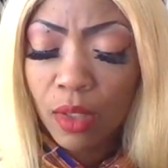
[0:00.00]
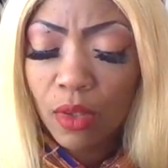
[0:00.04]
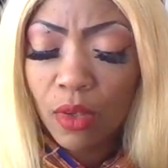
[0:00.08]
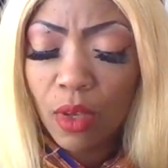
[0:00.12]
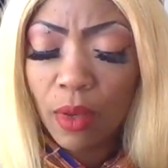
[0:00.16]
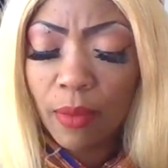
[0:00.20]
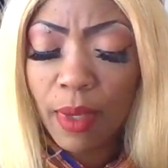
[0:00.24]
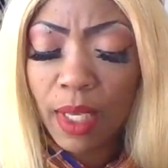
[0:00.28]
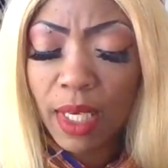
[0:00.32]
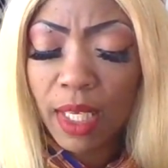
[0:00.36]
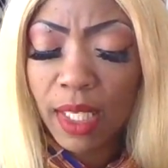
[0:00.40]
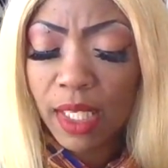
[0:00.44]
So
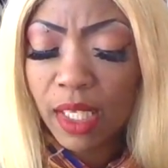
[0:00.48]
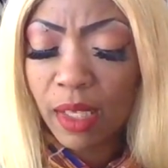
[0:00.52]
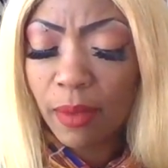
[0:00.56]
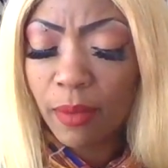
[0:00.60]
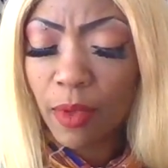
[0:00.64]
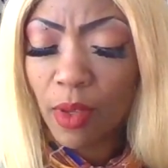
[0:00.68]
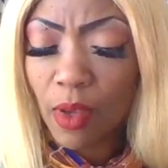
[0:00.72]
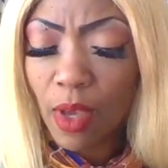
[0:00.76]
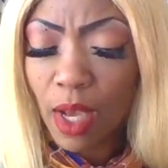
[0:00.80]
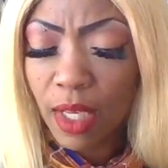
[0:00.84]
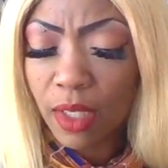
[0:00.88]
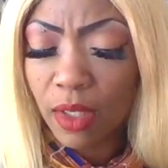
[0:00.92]
I'm getting some
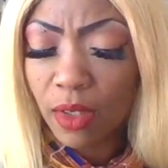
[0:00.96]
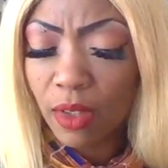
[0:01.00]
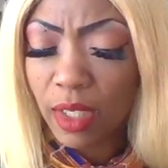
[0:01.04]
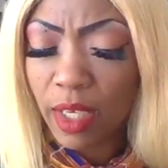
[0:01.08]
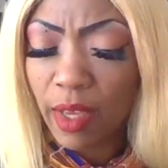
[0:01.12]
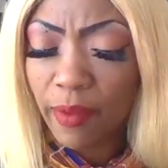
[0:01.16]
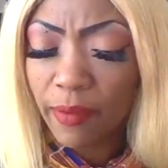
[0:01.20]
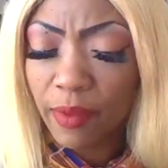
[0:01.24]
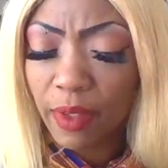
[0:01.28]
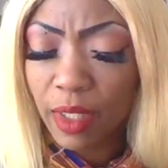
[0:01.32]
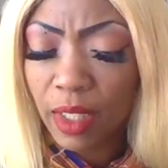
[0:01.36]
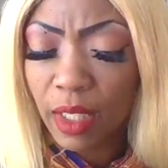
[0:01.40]
of you guys are
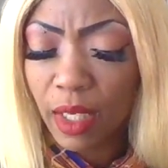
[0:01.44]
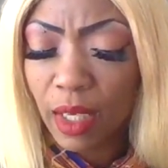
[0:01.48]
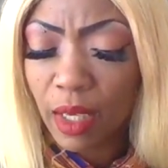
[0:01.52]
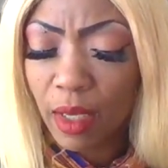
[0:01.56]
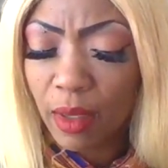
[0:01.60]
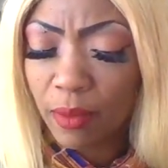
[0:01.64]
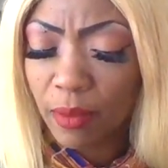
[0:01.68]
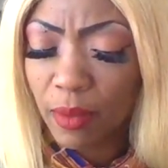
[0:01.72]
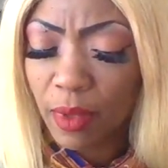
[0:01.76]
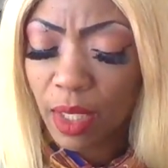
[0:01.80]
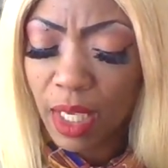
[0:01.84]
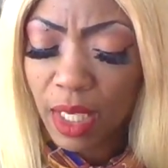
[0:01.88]
definitely
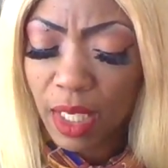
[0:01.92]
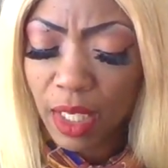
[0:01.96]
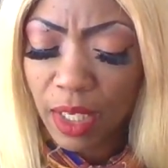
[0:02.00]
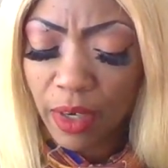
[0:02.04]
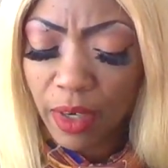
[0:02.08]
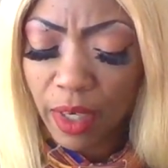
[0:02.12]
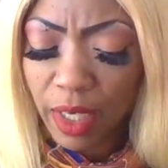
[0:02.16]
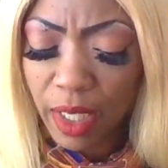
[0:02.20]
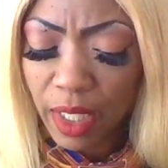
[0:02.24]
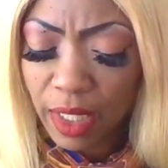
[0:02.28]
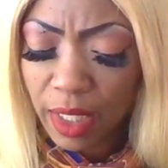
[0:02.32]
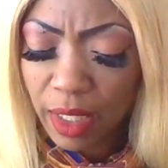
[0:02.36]
um, getting
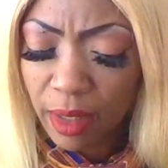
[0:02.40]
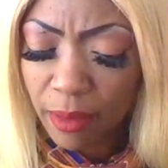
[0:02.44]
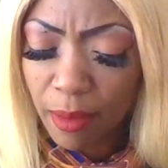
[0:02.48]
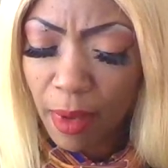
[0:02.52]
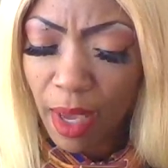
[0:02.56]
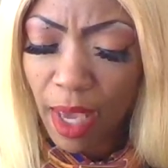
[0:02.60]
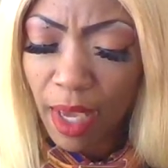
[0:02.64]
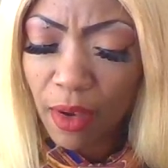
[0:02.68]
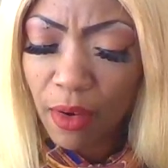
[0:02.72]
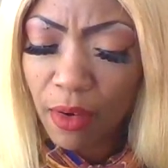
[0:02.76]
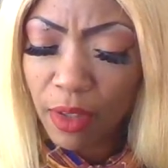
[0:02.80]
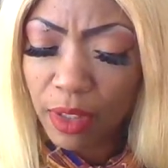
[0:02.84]
your healing
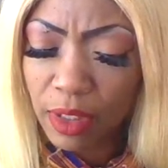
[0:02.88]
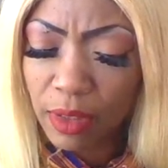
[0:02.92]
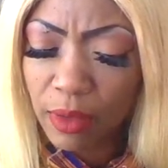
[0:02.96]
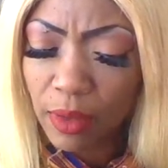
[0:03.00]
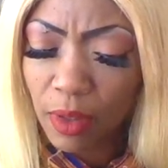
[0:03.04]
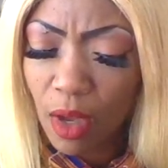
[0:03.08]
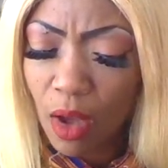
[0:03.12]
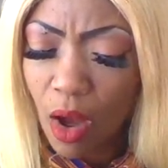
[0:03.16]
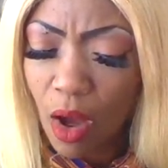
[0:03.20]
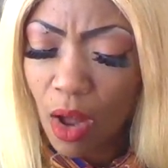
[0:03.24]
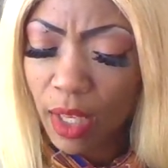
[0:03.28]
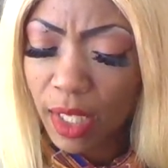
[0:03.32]
back or
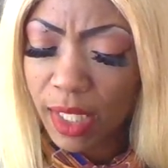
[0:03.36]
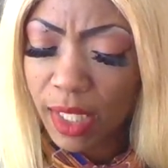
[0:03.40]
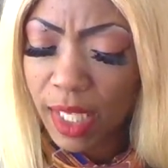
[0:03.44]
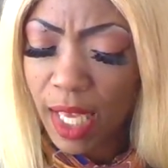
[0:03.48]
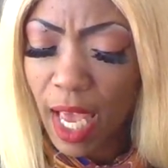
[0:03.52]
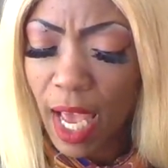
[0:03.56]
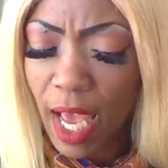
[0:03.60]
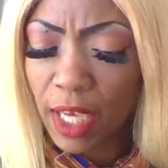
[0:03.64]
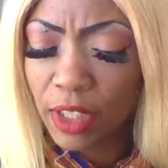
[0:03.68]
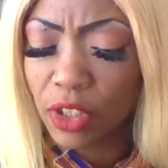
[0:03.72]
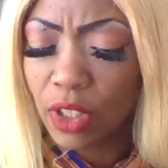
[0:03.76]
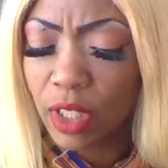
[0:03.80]
calling to
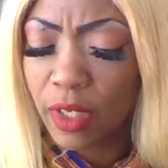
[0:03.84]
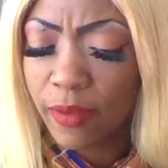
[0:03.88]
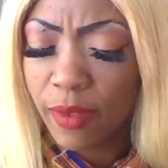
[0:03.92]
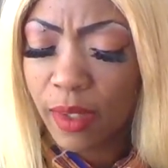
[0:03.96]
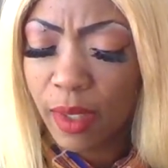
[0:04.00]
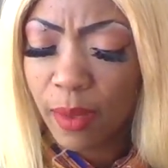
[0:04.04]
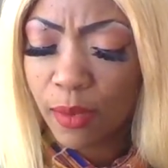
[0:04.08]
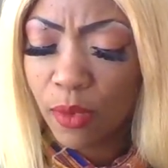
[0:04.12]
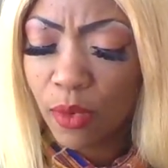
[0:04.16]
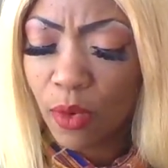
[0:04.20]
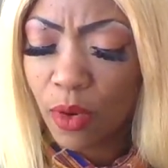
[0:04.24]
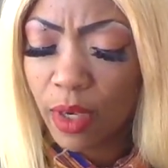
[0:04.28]
action of
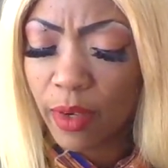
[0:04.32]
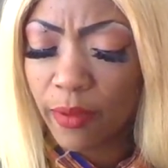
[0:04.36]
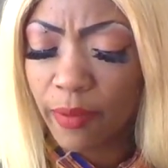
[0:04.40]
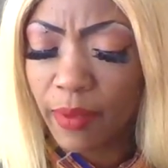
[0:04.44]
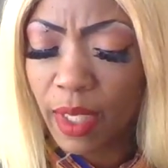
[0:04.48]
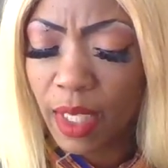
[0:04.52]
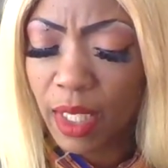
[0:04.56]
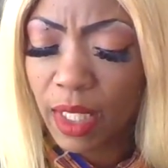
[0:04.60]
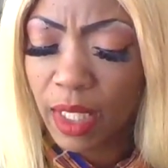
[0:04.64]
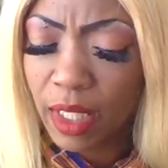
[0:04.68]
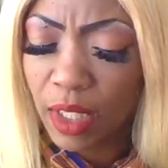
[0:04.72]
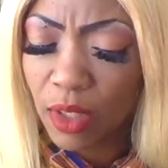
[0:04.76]
some sort of
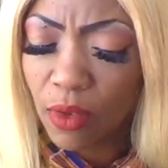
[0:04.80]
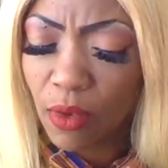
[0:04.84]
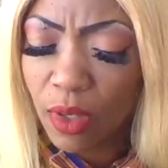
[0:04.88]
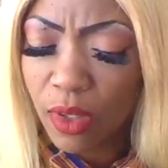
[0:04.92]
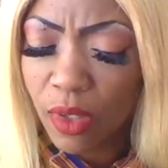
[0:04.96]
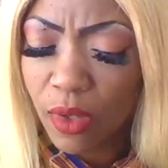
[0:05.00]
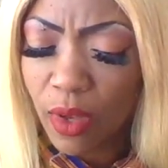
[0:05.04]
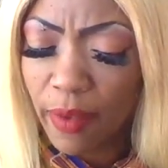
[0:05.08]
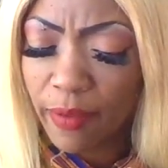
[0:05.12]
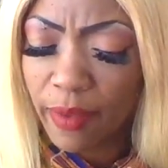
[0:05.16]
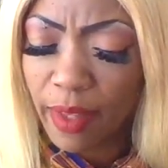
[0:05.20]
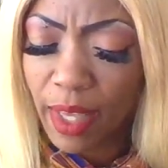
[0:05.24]
healing. You
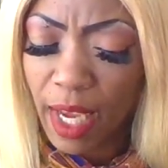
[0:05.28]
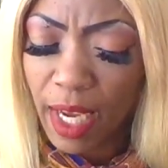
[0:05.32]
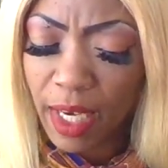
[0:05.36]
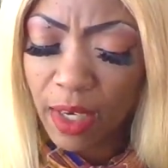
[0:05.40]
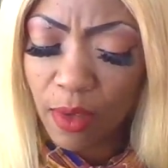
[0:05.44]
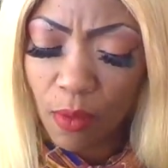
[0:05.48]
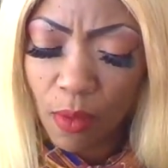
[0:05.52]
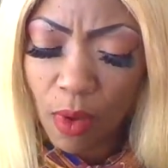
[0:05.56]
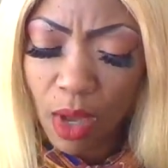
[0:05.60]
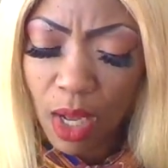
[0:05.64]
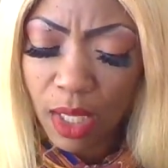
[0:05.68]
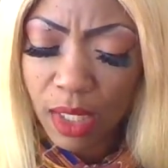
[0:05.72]
also have the Eight
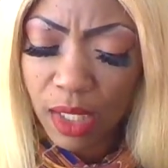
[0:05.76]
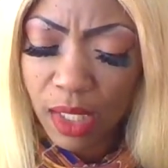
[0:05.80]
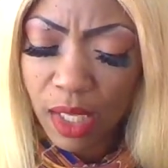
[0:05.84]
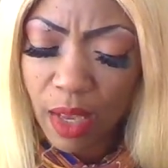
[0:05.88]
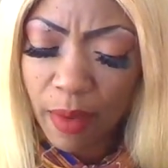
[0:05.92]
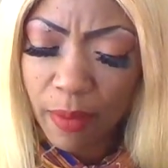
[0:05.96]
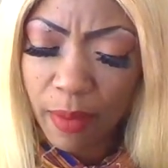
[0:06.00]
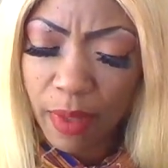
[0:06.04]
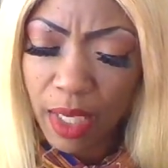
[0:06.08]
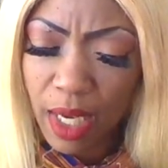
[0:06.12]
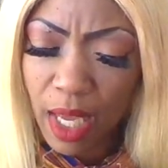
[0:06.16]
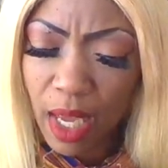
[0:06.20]
of Wands
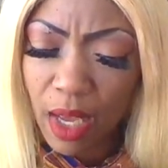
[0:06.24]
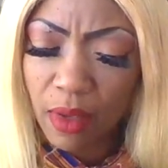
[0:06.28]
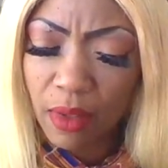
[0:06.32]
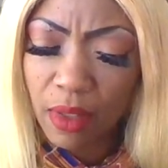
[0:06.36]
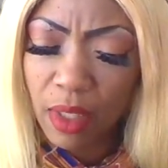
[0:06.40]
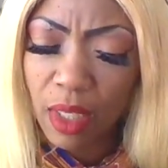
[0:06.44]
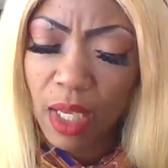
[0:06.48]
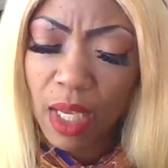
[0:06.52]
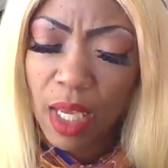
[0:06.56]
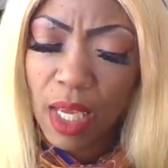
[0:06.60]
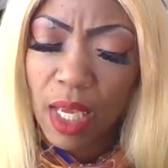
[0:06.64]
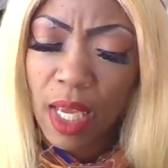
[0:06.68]
coming out
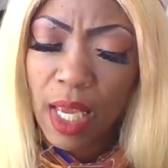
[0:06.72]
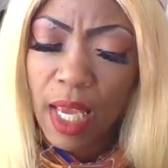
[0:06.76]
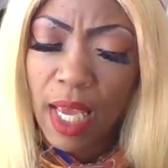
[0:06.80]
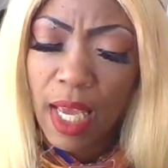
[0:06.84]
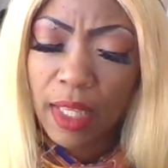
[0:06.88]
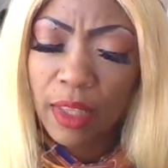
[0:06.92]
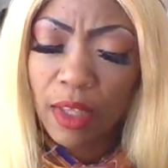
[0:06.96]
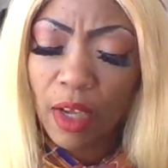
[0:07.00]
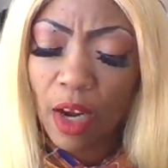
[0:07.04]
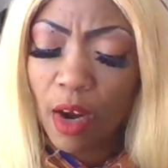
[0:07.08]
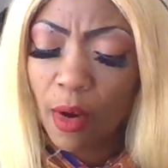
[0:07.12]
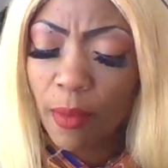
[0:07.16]

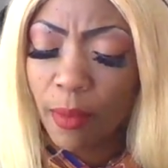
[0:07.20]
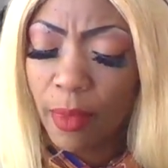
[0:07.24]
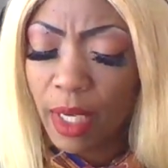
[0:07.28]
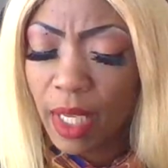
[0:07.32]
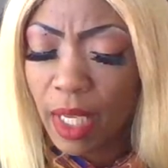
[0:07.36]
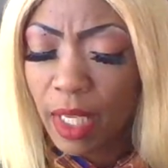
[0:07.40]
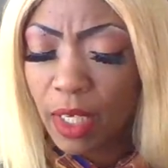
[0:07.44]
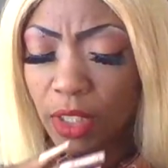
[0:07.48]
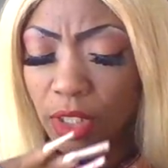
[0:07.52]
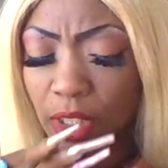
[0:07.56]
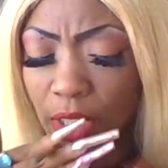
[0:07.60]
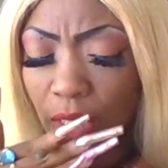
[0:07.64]
and the Hermit
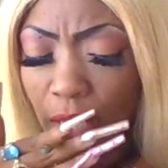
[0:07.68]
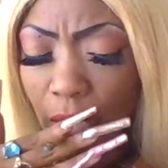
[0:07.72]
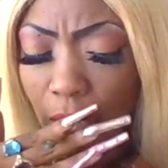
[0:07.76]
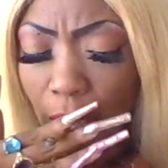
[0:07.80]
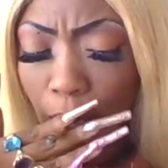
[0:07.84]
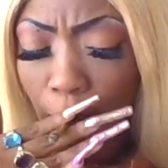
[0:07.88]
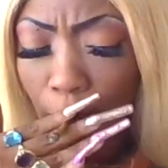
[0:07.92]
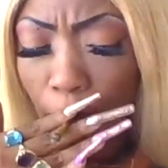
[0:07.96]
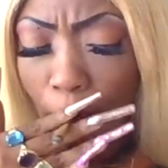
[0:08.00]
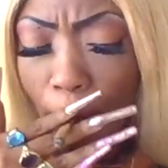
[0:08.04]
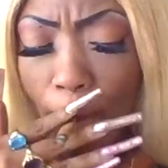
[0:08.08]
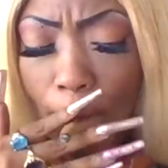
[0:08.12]
energy
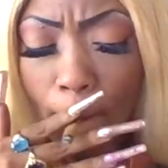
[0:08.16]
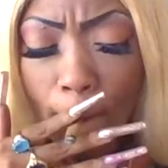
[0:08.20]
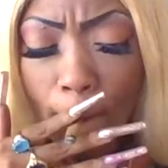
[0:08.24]
here.